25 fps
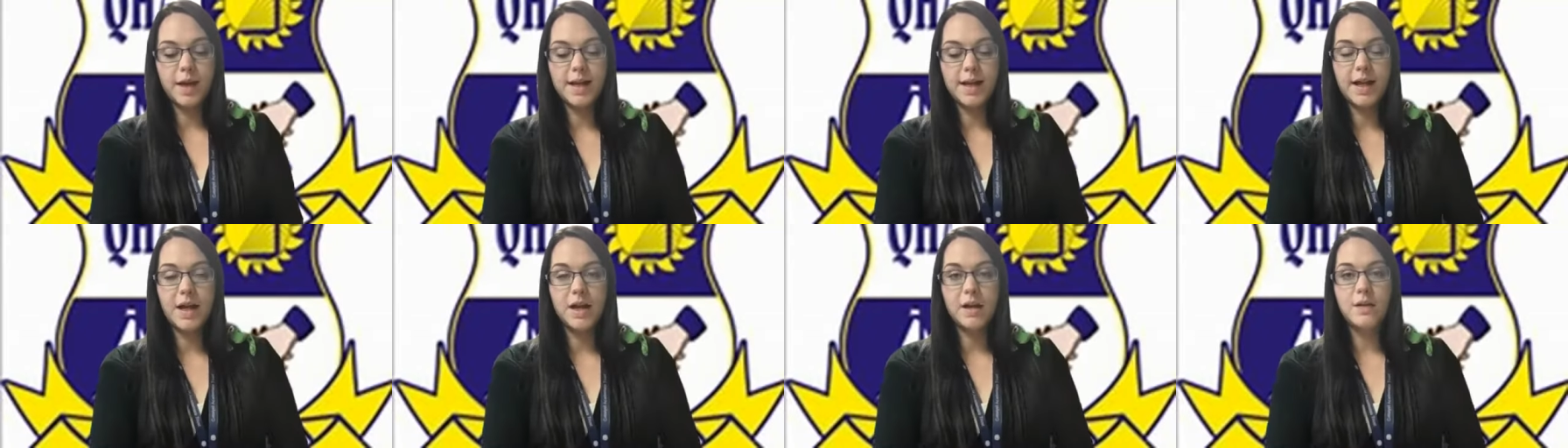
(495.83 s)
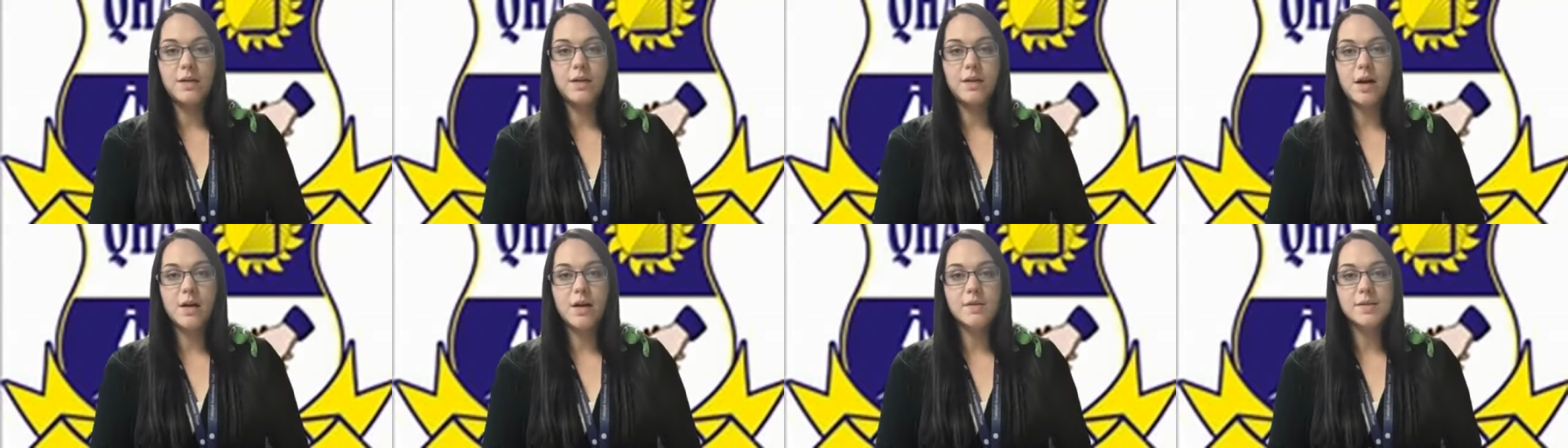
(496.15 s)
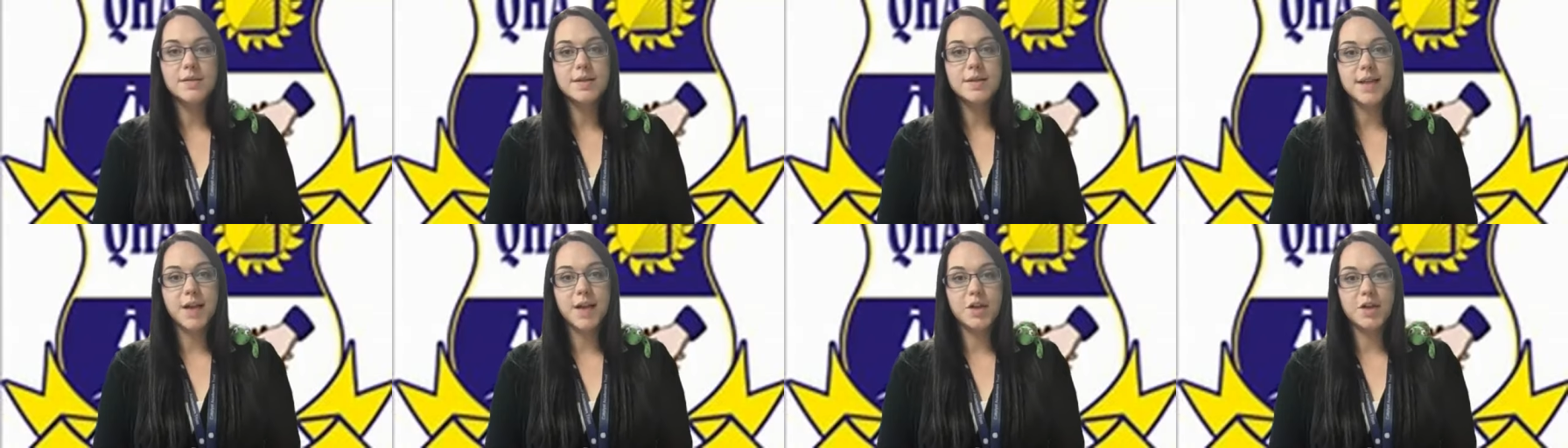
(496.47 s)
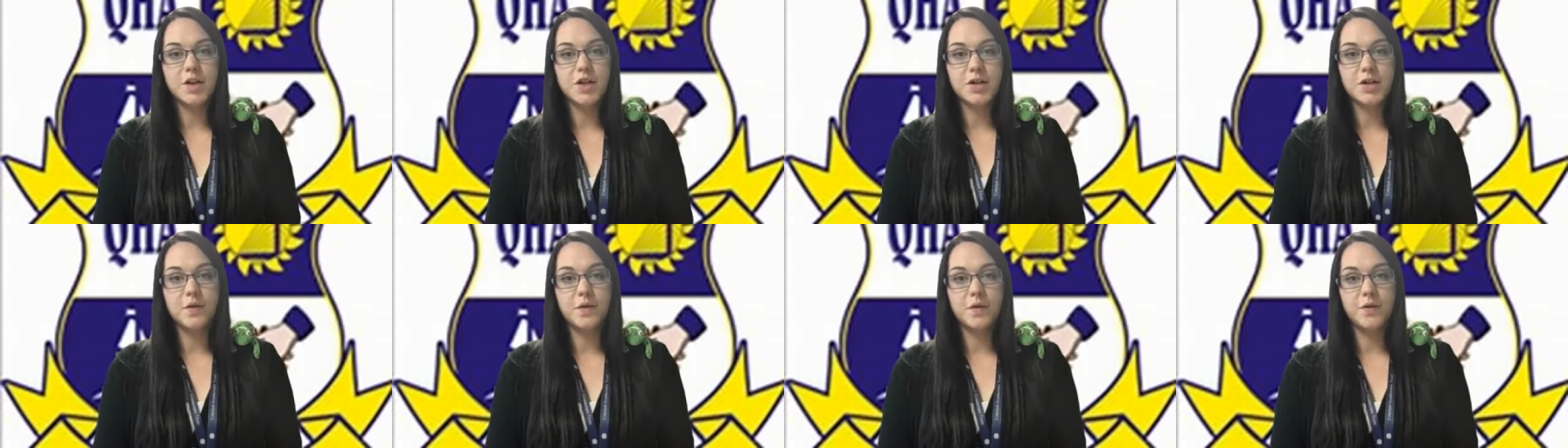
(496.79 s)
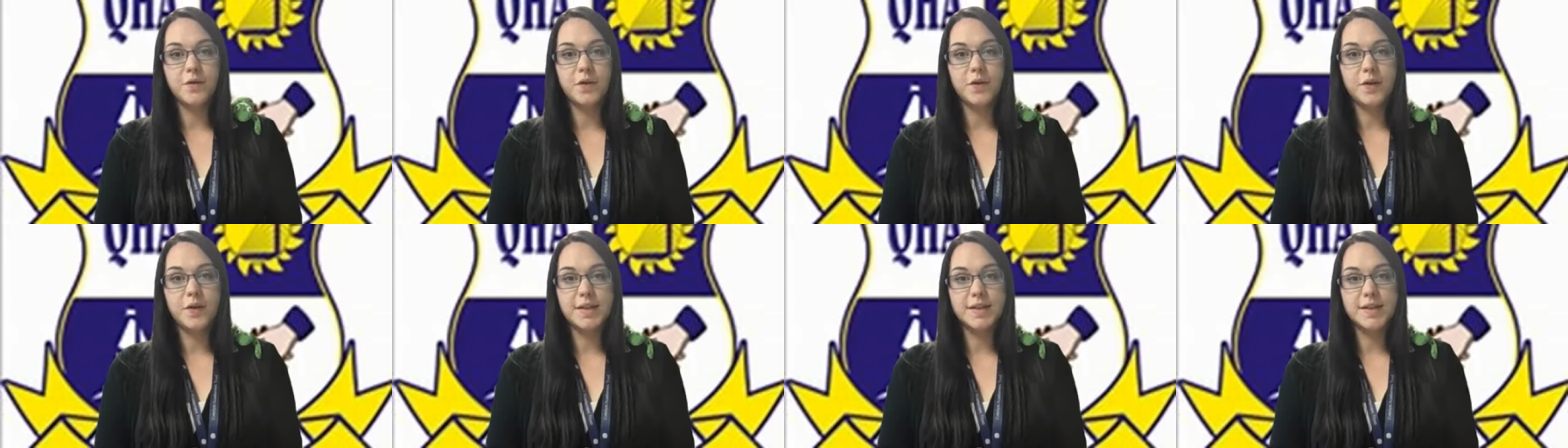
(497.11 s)
in our last section of the
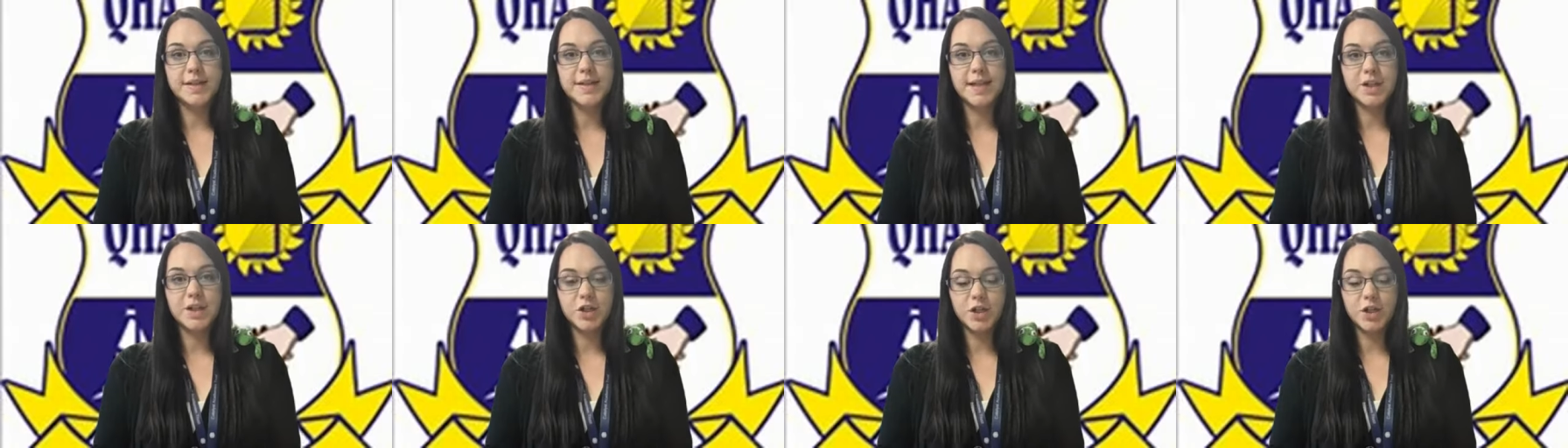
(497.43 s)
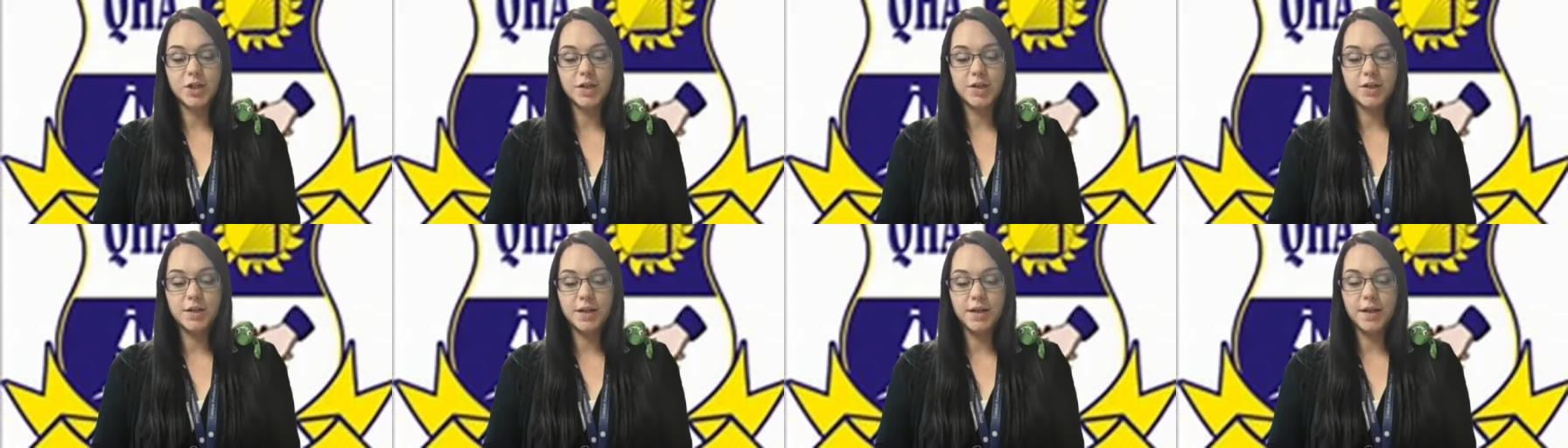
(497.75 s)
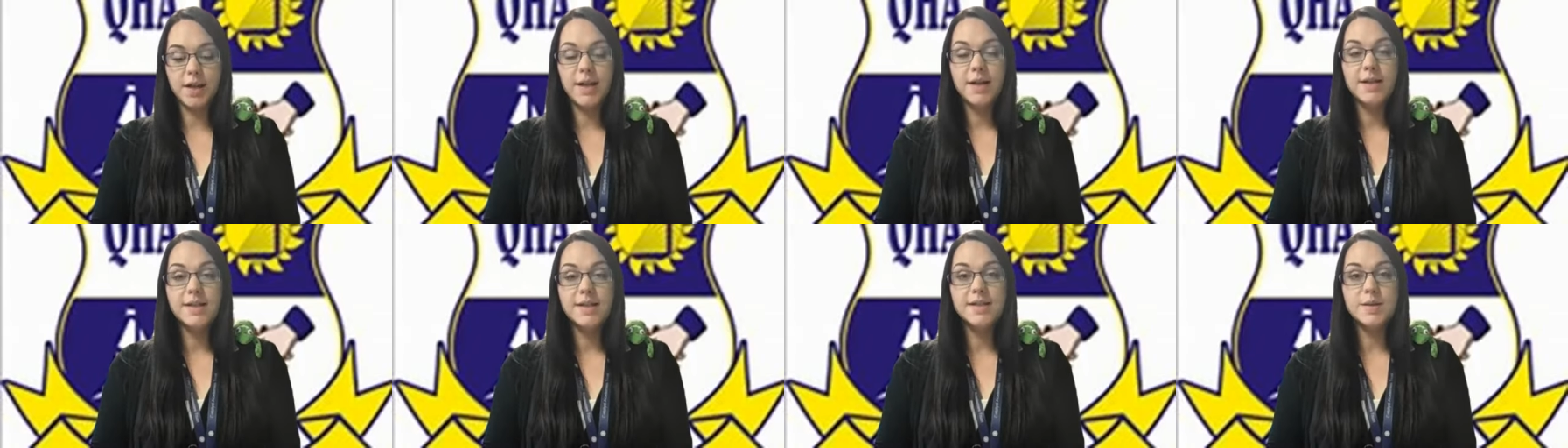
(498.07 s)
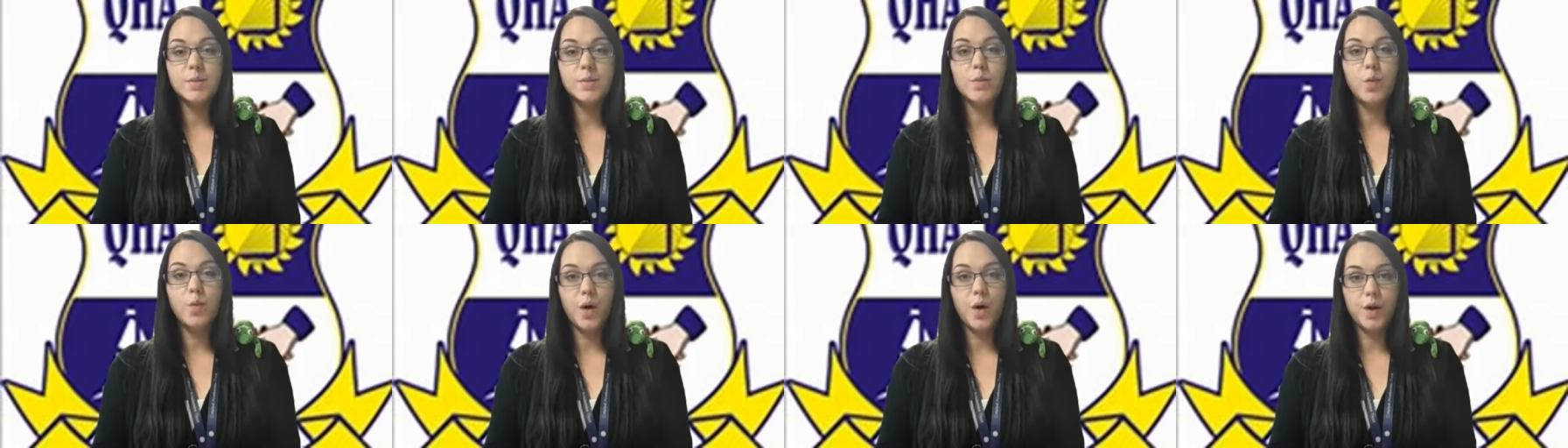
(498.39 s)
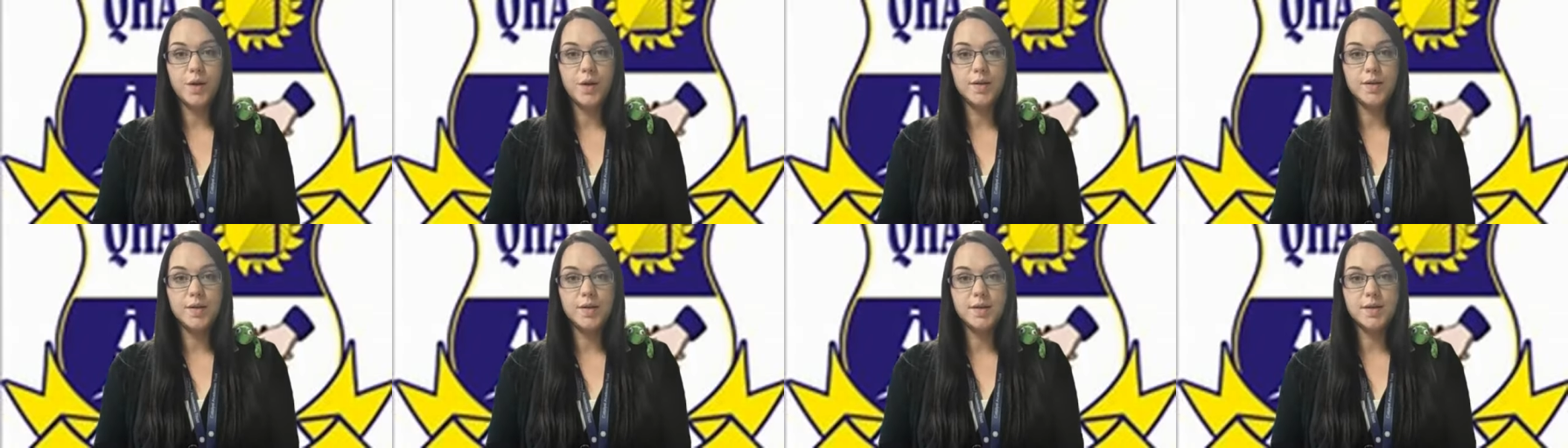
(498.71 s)
phonics session some
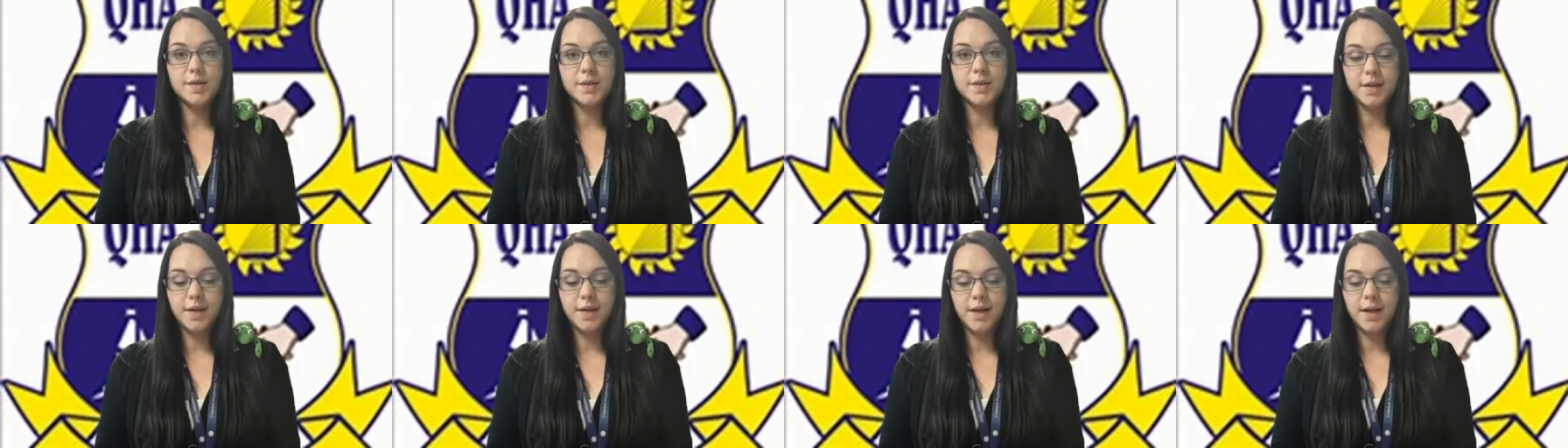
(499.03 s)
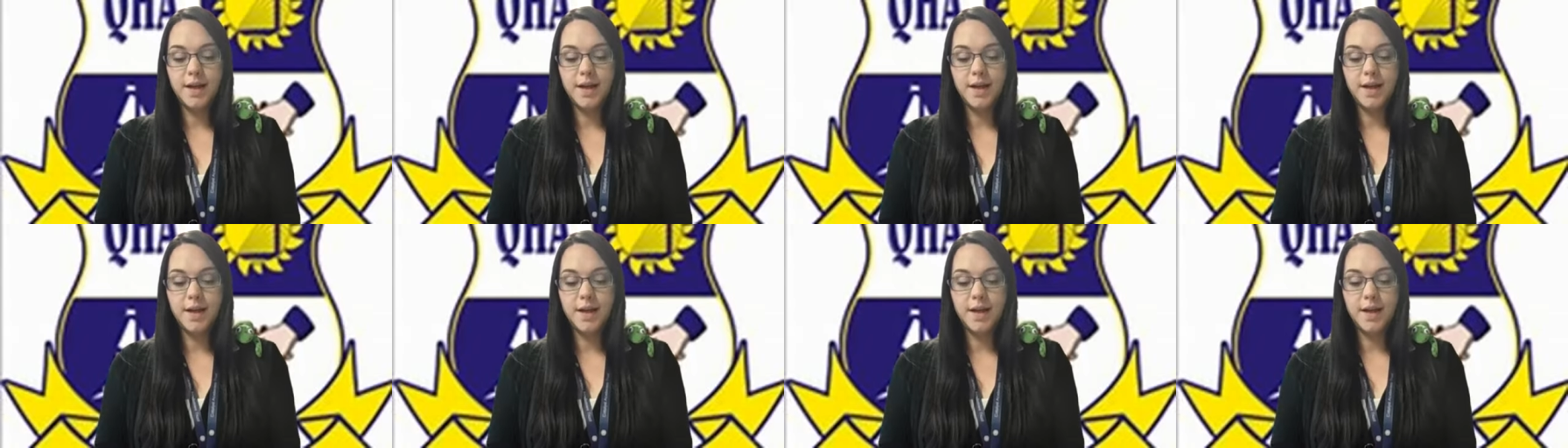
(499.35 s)
words.